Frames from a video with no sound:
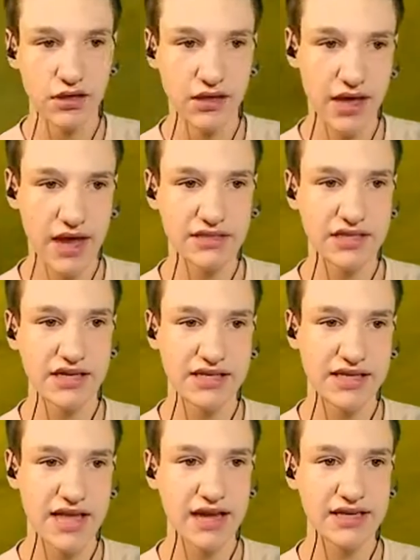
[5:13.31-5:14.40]
It has the
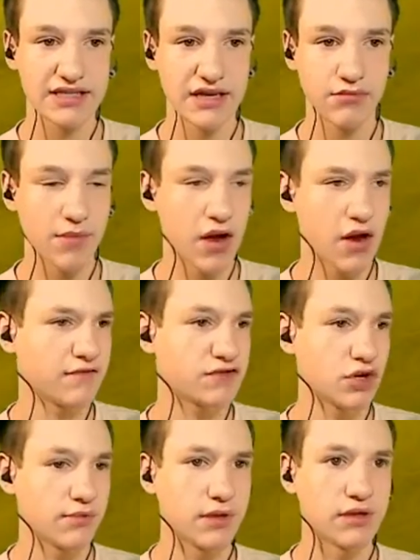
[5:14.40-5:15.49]
exact same amount of
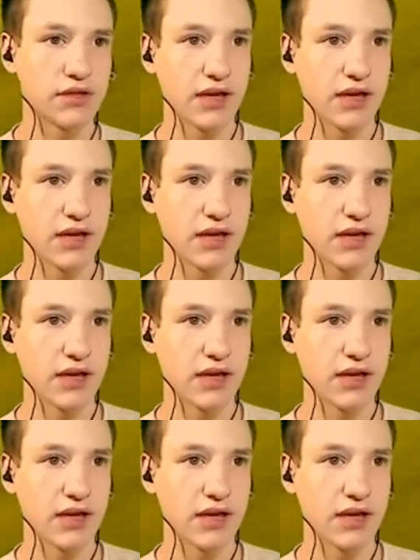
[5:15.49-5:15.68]
durability.